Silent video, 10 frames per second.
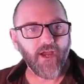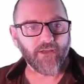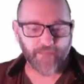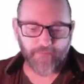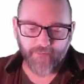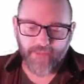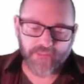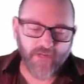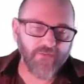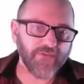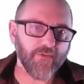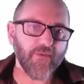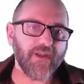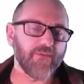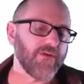Okay, but that's not the
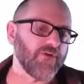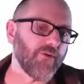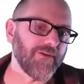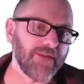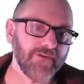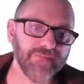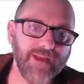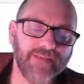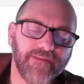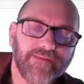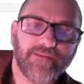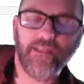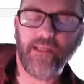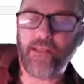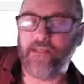way that we normally use methods
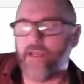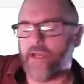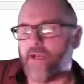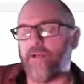in